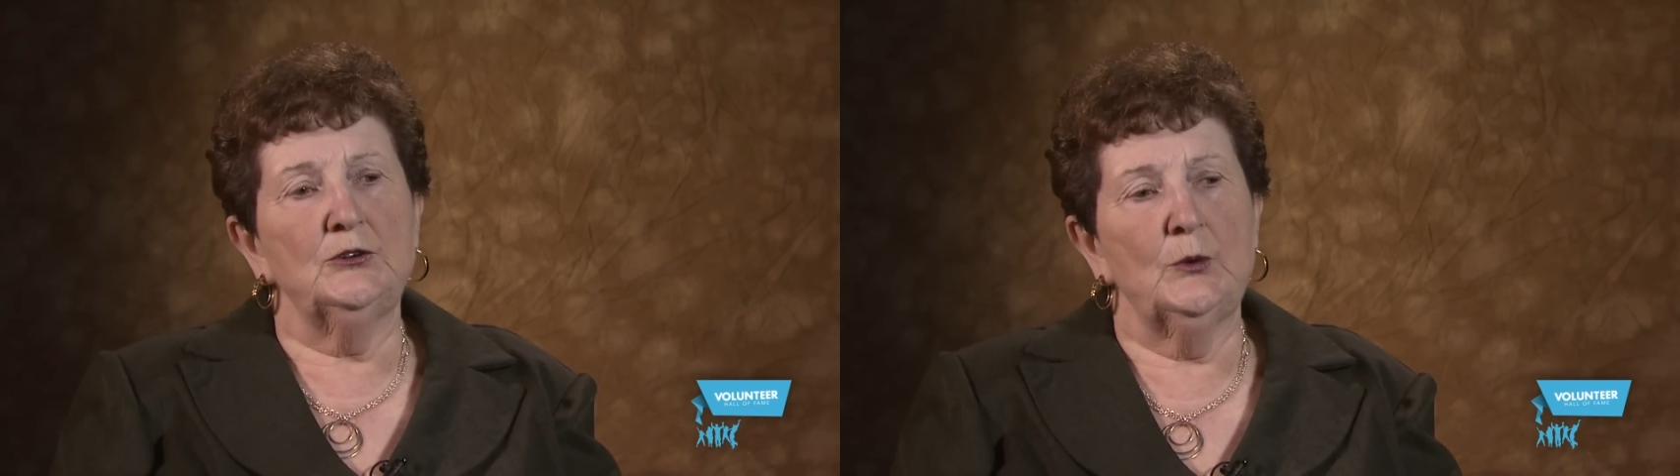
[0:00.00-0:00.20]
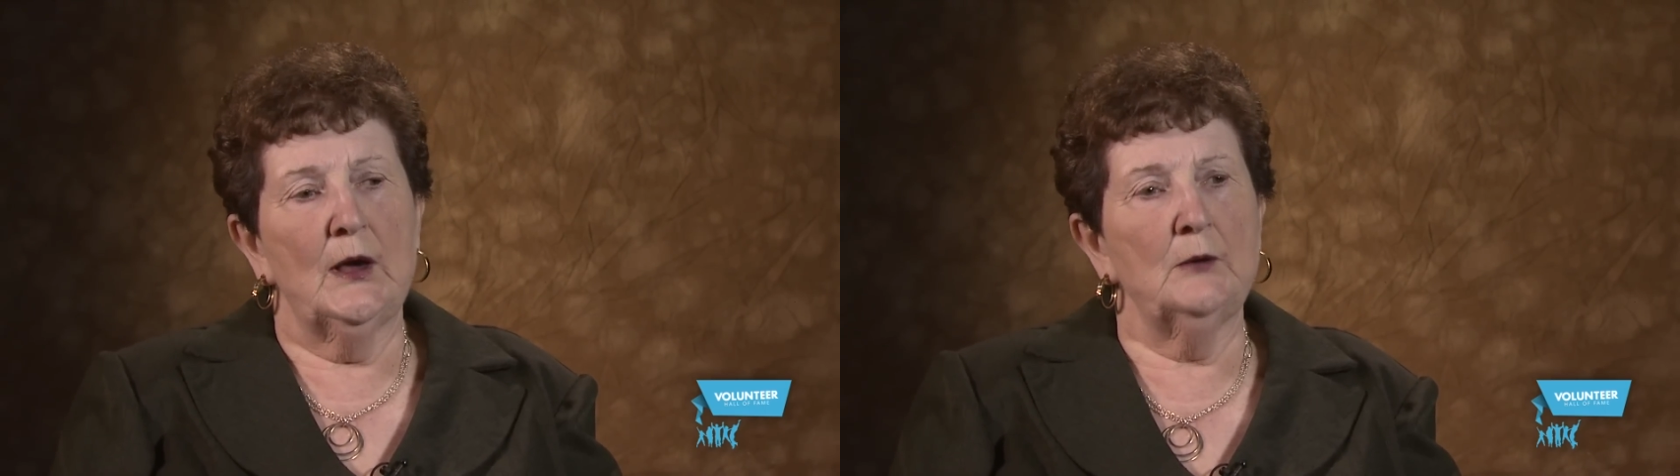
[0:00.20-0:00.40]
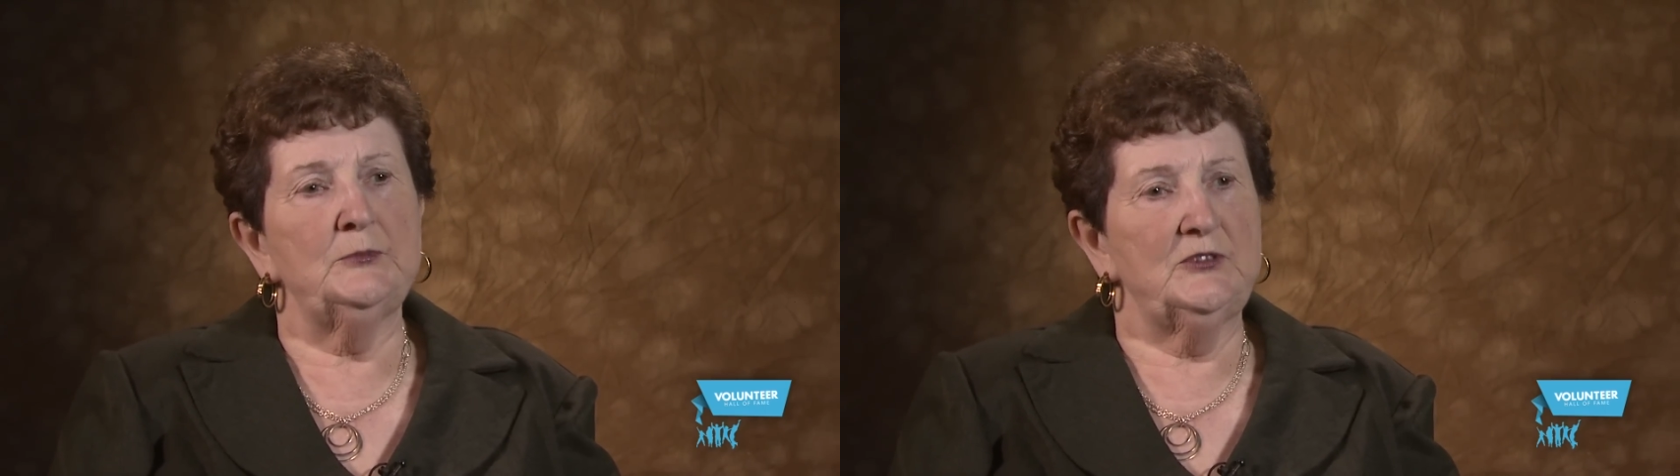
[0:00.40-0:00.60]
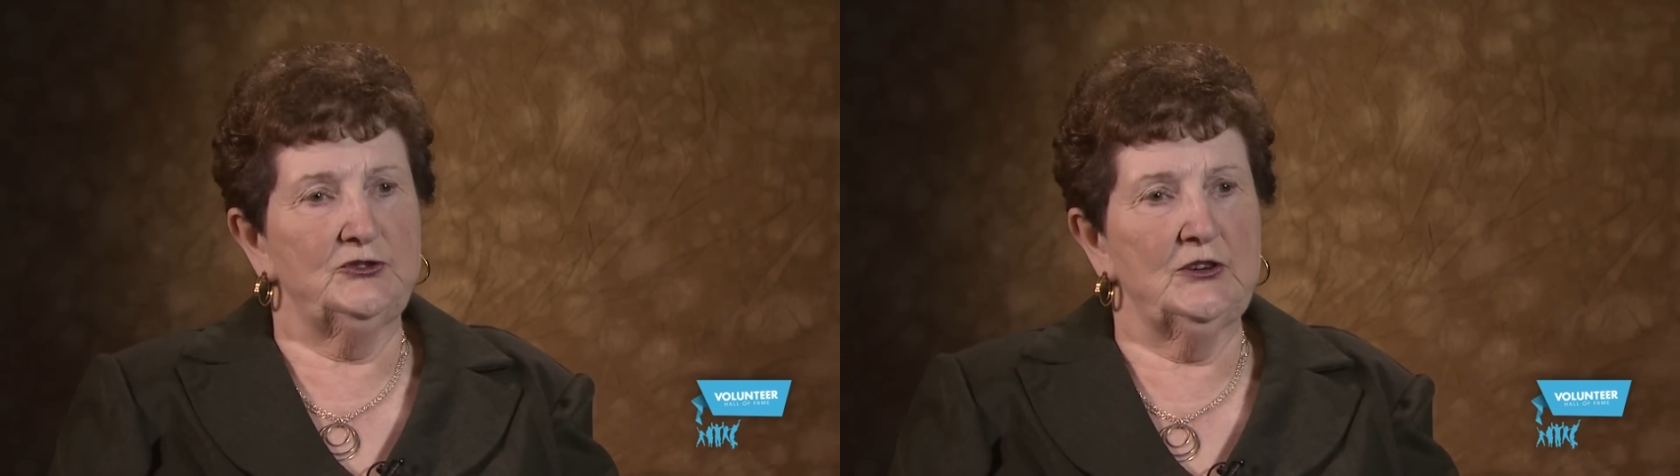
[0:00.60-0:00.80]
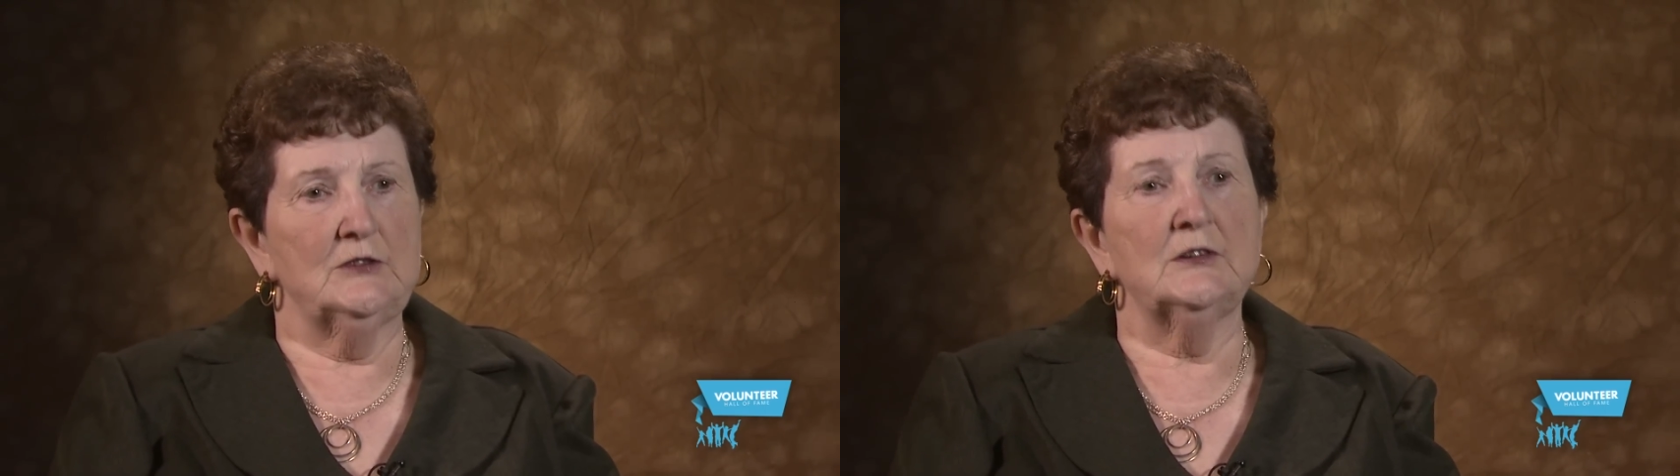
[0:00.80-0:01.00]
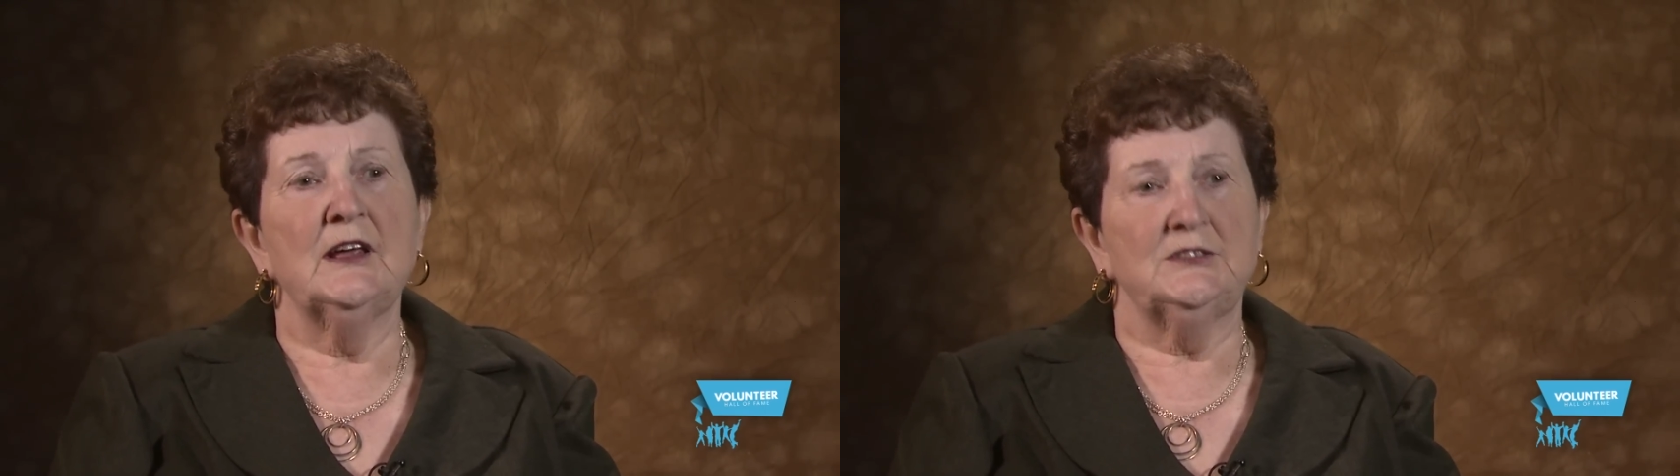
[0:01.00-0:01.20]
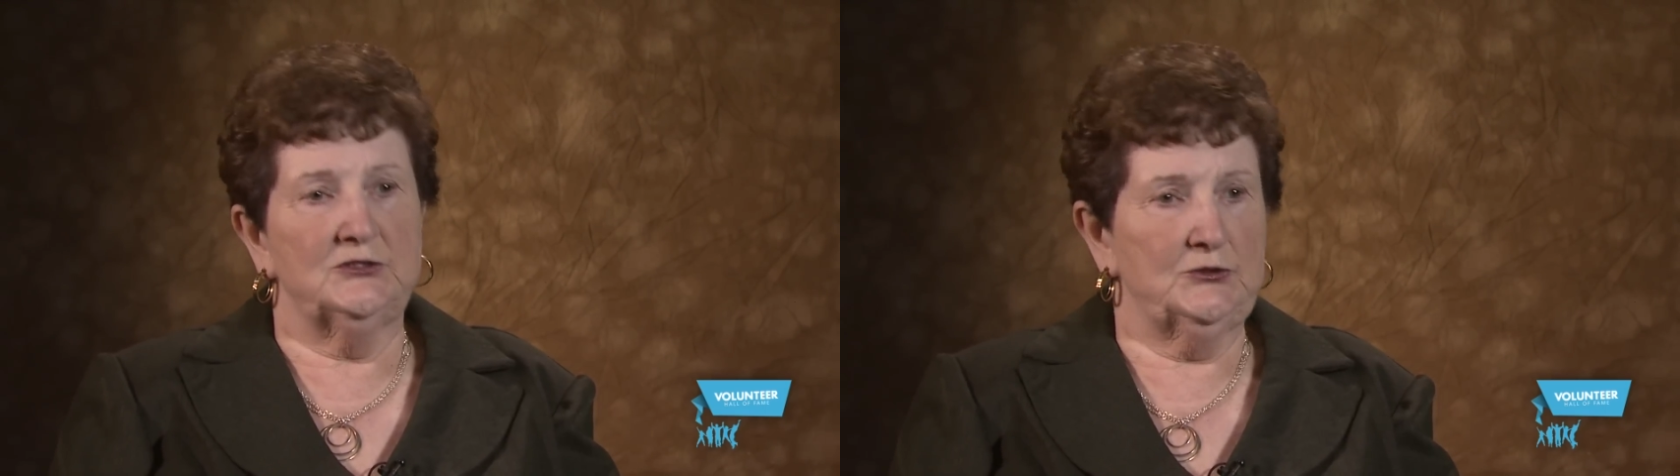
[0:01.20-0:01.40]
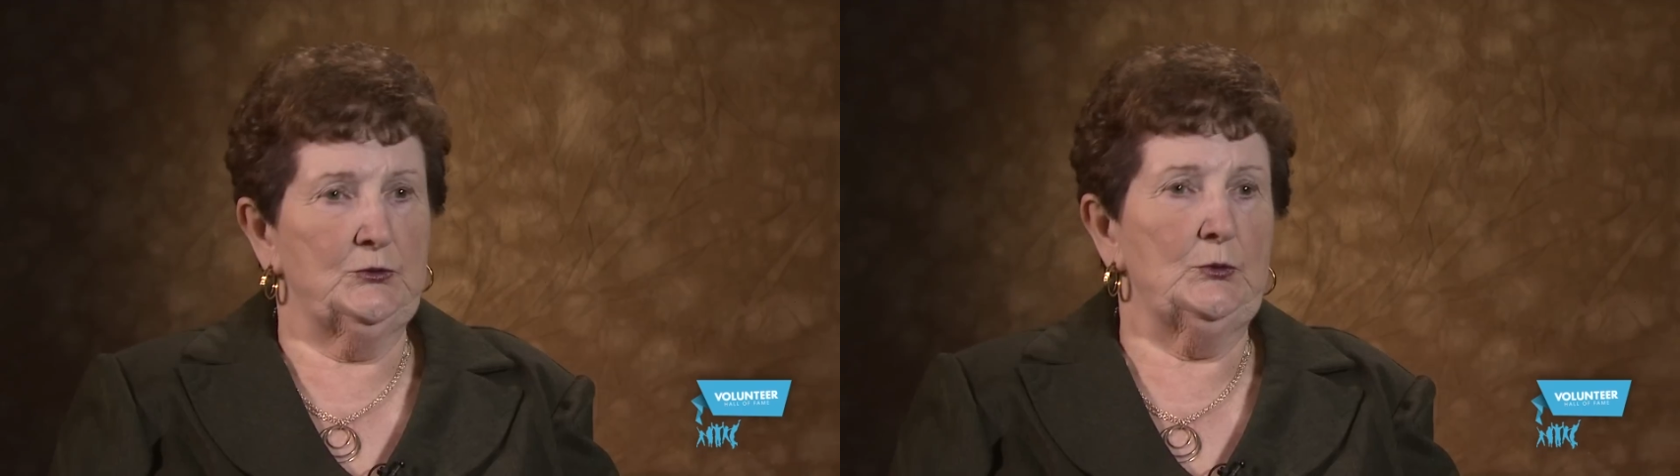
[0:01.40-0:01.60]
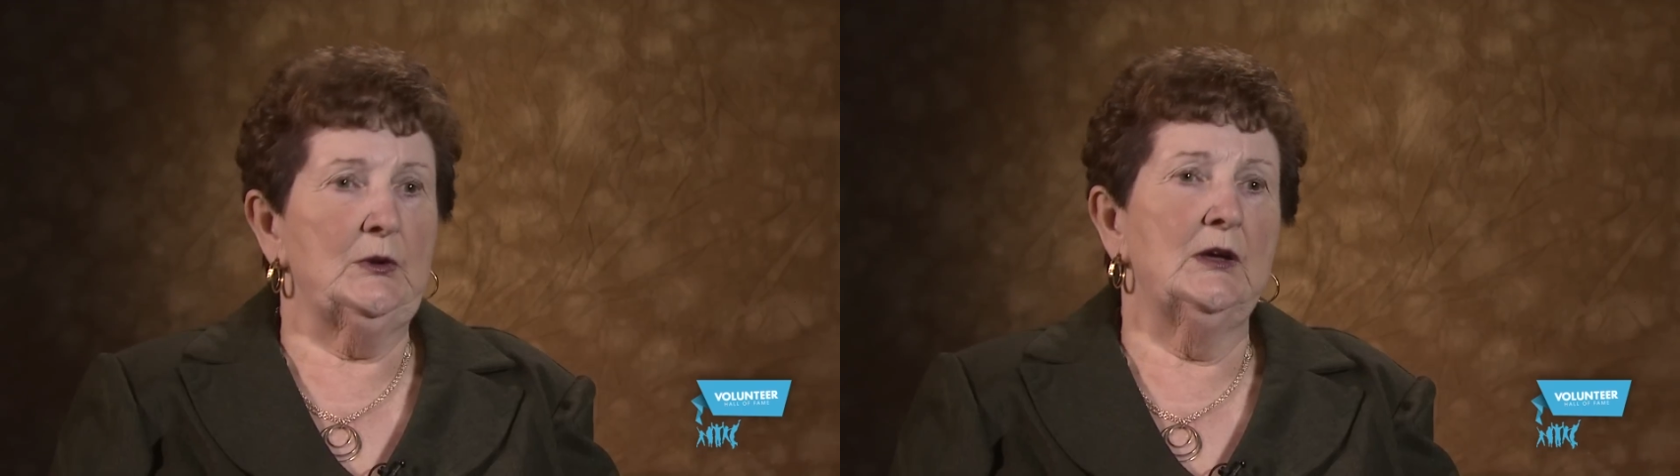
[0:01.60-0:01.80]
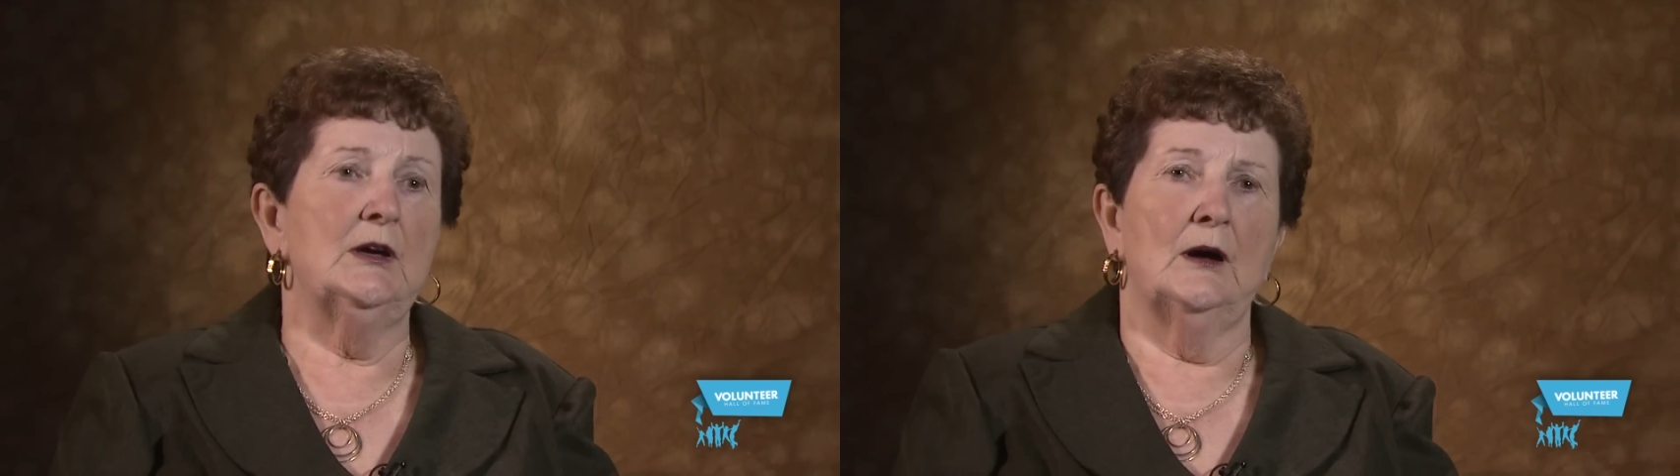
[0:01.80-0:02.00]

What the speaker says: to help the children at the school.